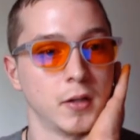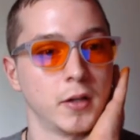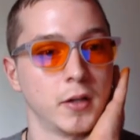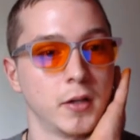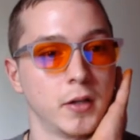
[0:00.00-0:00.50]

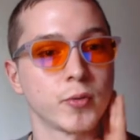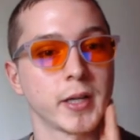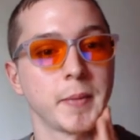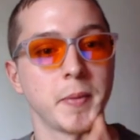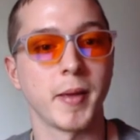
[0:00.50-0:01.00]
A soothing
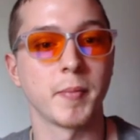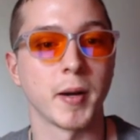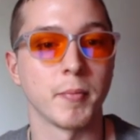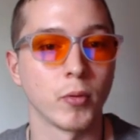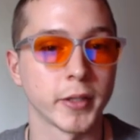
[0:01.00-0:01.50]
drink can be made
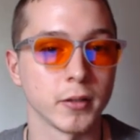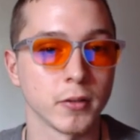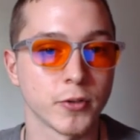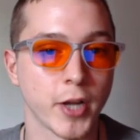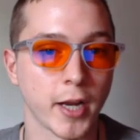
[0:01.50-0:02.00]
by boiling a
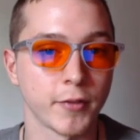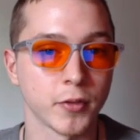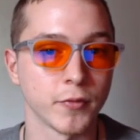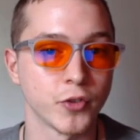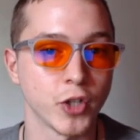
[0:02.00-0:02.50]
large
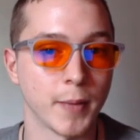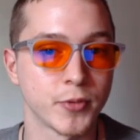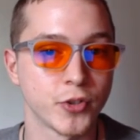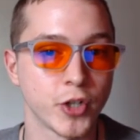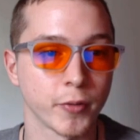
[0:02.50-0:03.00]
handful of chopped
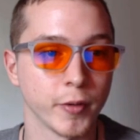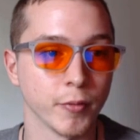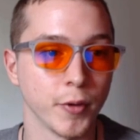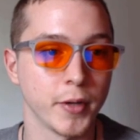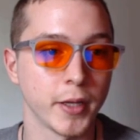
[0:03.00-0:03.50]
chicory
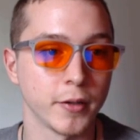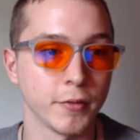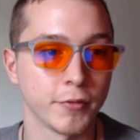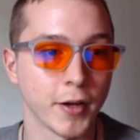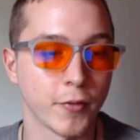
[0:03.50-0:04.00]
root in
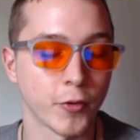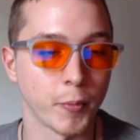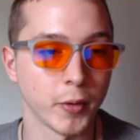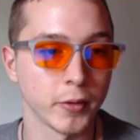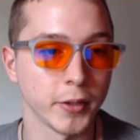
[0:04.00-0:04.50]
500
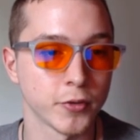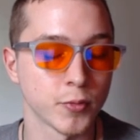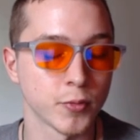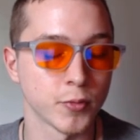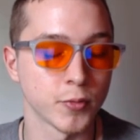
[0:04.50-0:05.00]

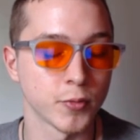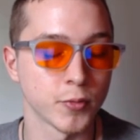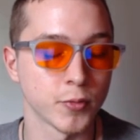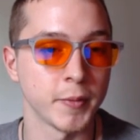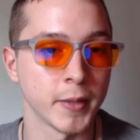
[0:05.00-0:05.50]
milliliters water for
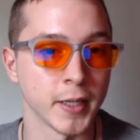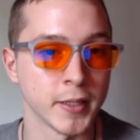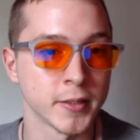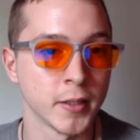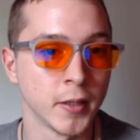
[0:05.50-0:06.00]
15
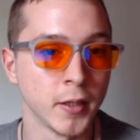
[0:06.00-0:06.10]
minutes.